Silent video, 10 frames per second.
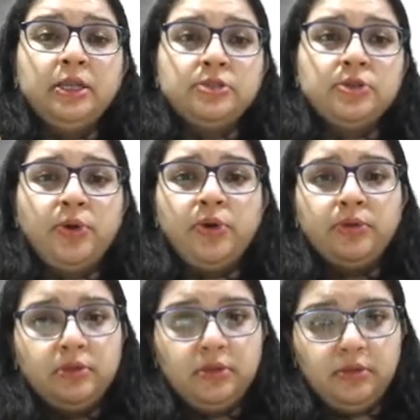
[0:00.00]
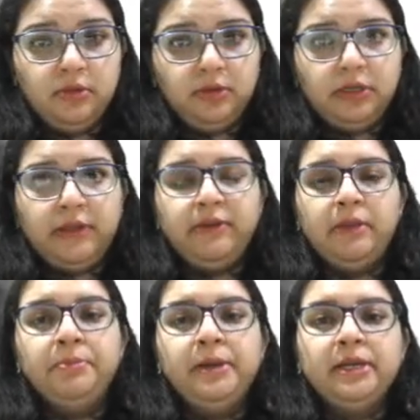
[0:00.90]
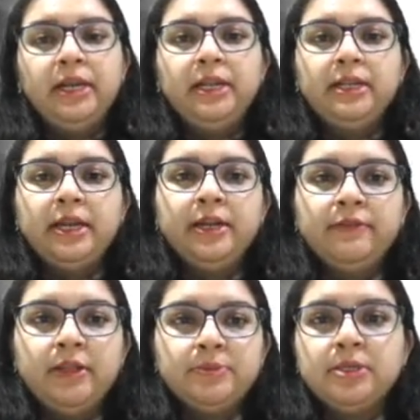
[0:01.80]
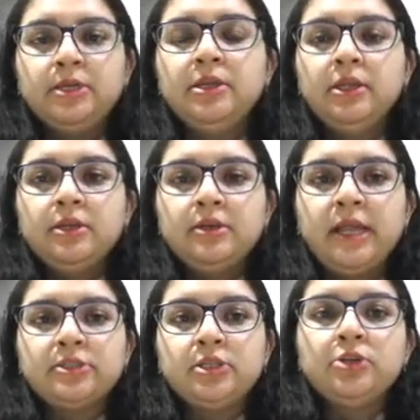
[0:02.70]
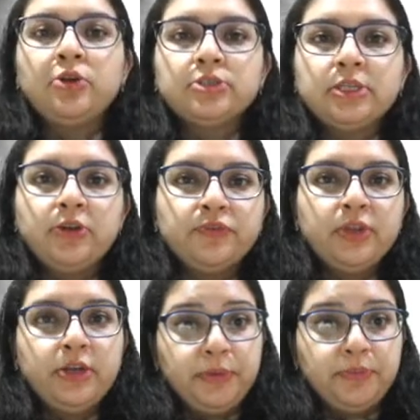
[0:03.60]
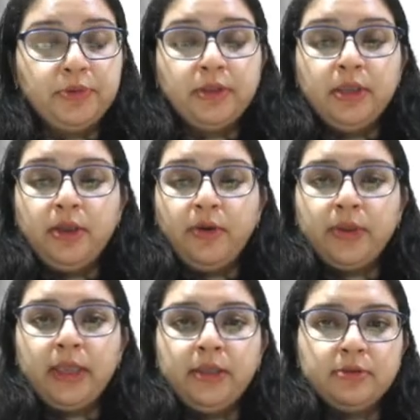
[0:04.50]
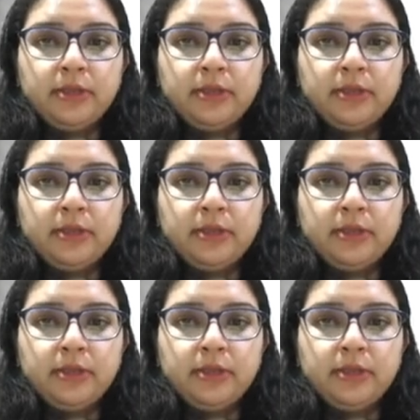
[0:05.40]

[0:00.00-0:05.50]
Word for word: So developmentally, that develops a natural notching of the ribs. Okay, so